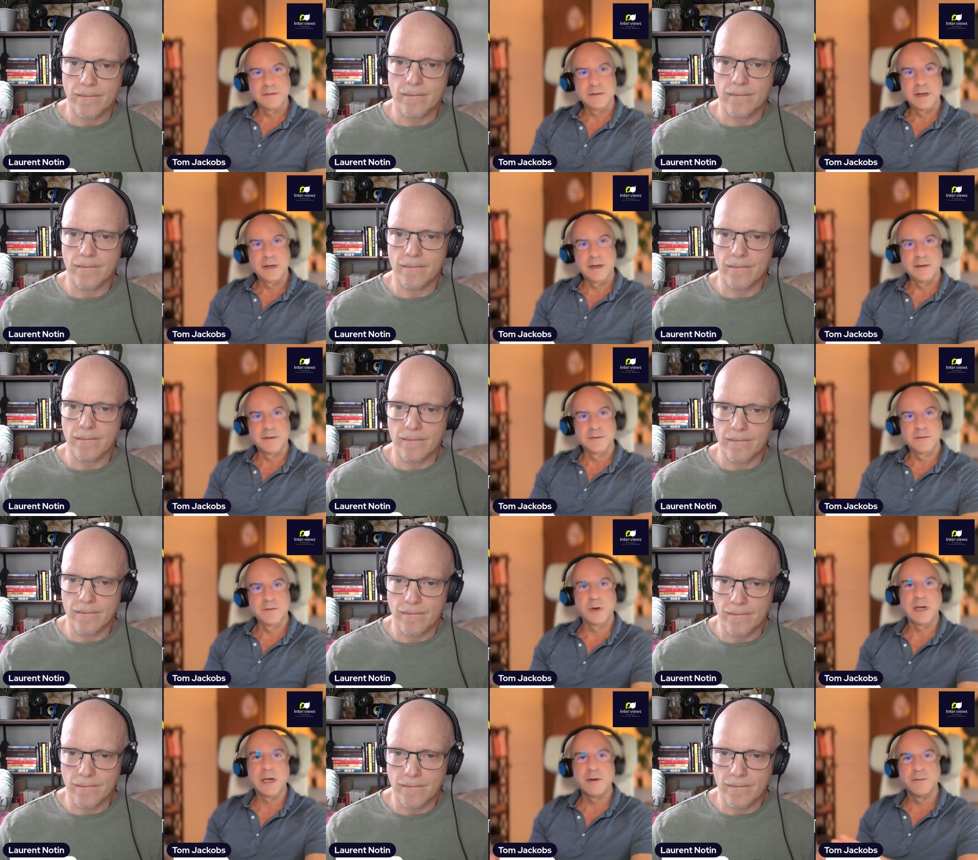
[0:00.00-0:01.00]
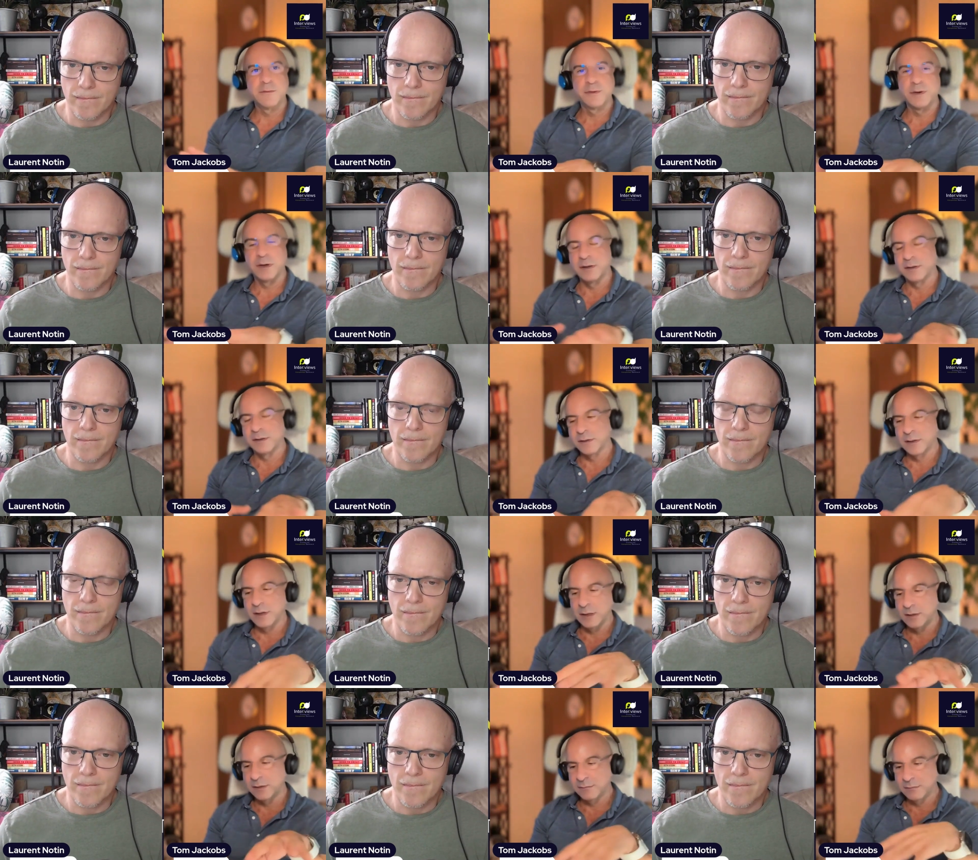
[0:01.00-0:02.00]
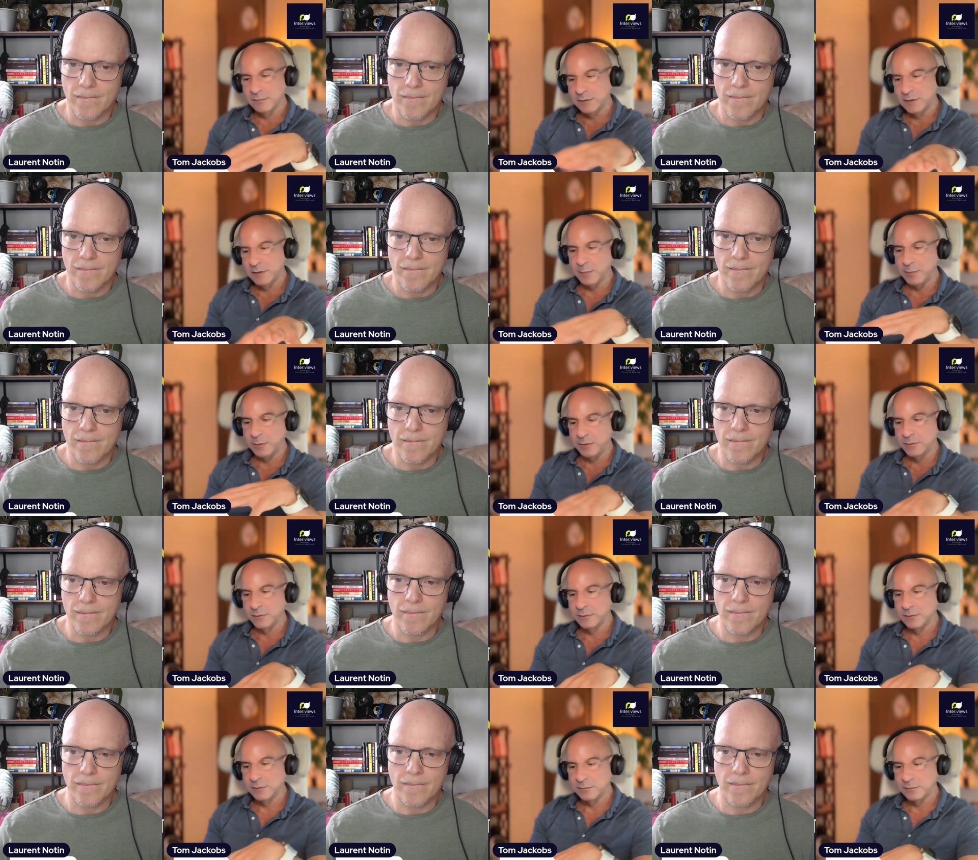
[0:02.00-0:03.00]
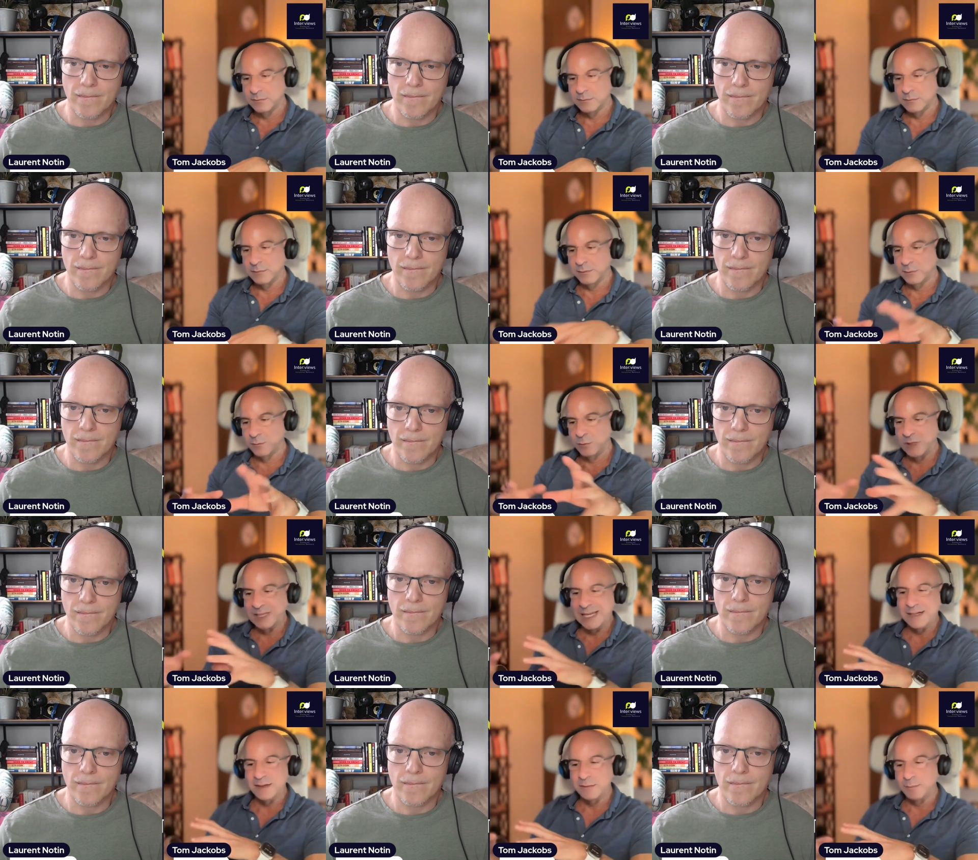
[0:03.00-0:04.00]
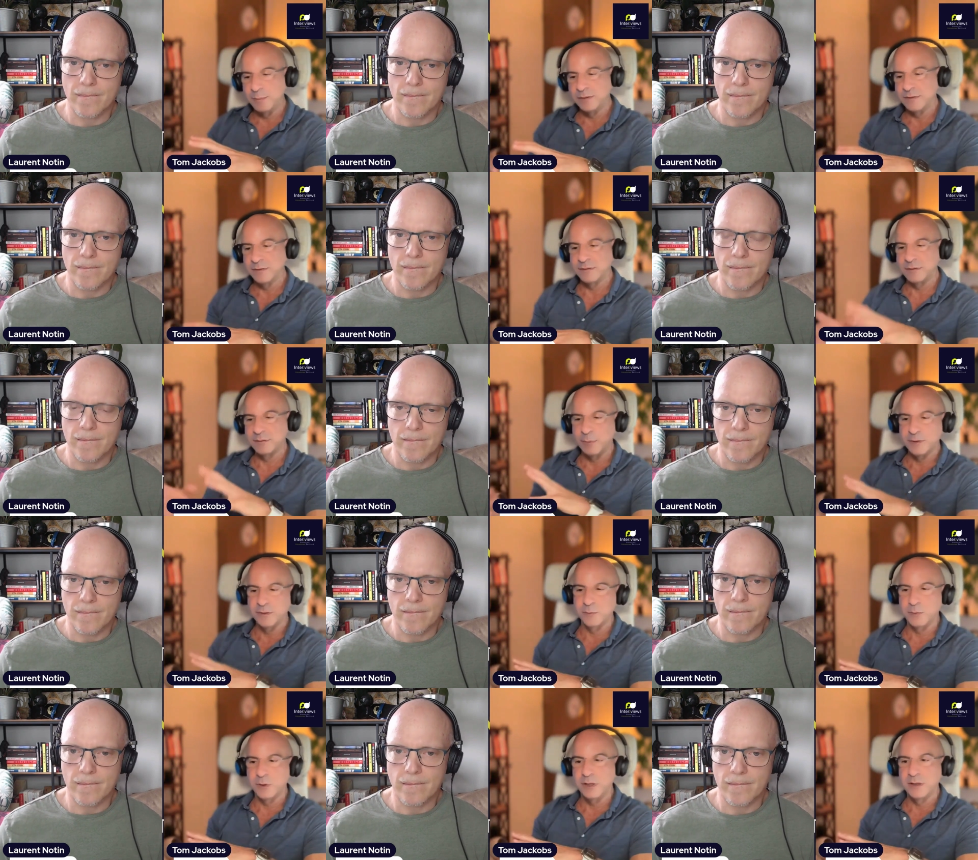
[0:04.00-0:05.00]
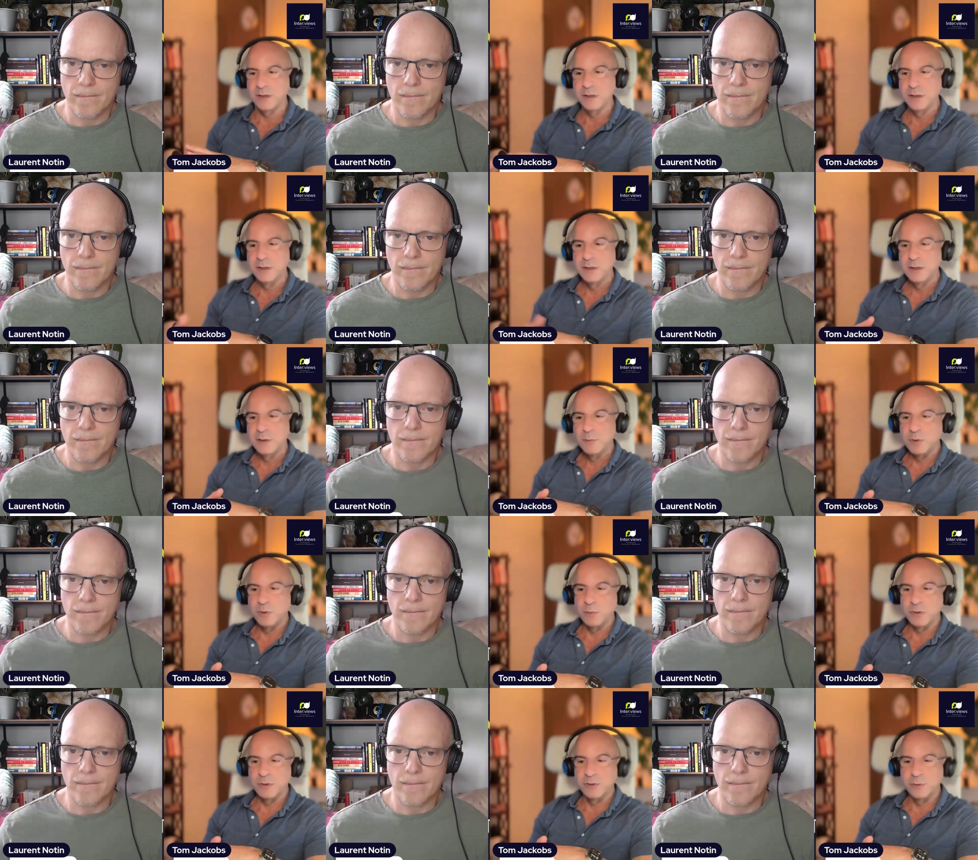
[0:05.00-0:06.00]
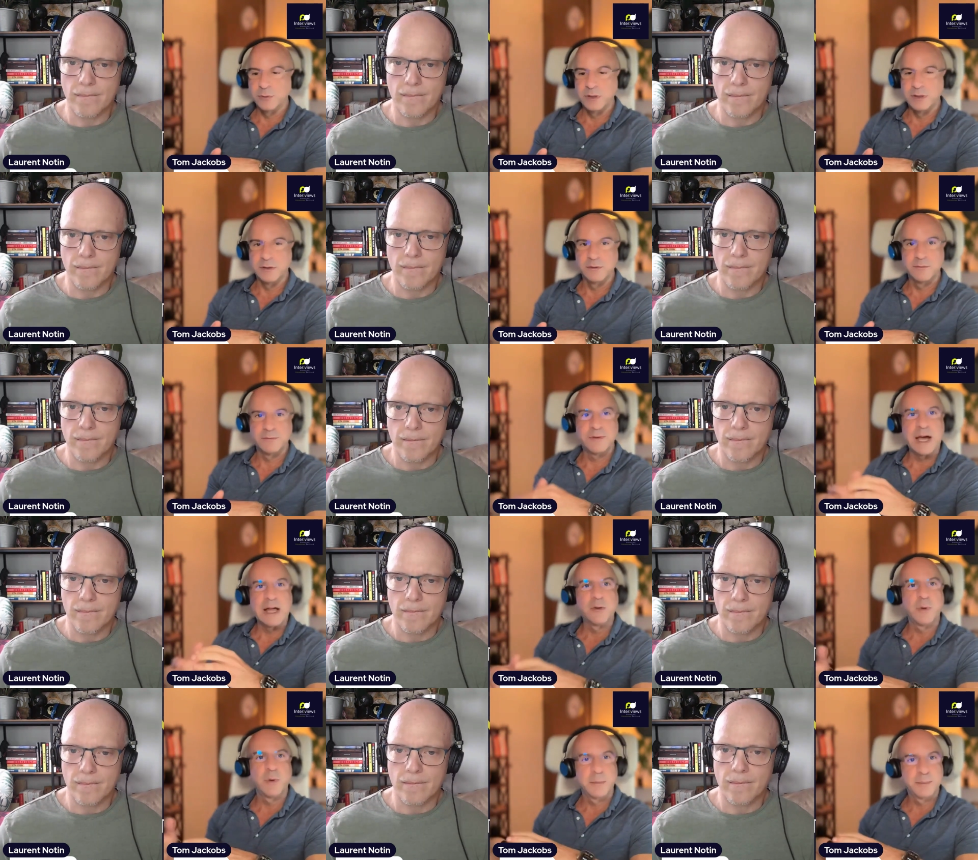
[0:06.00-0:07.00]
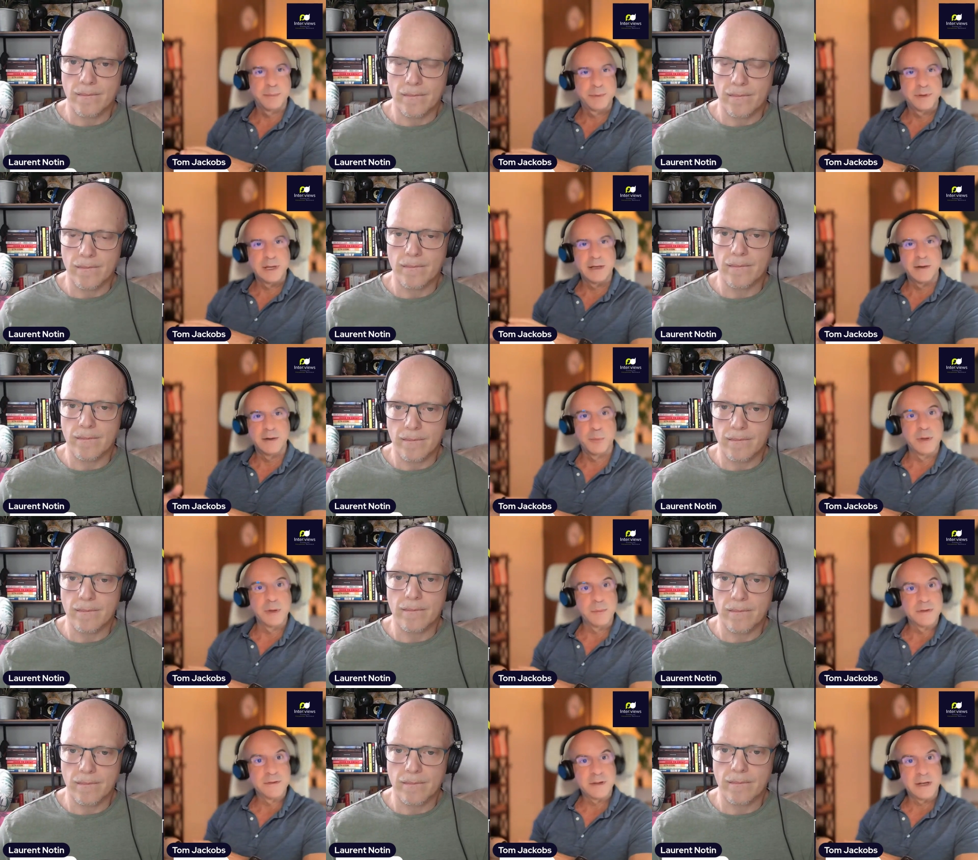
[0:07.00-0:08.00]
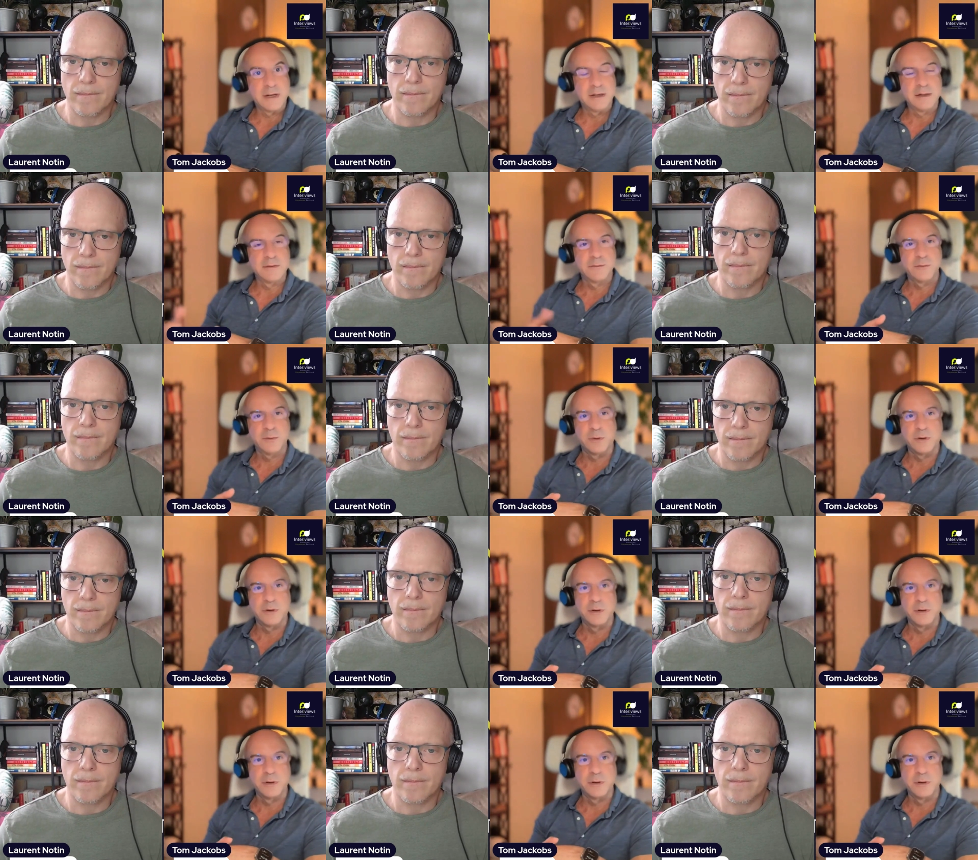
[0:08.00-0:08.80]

Speaker 1: Uh, so I have uh, a couple related businesses, but the one where we're doing follow up and appointment setting for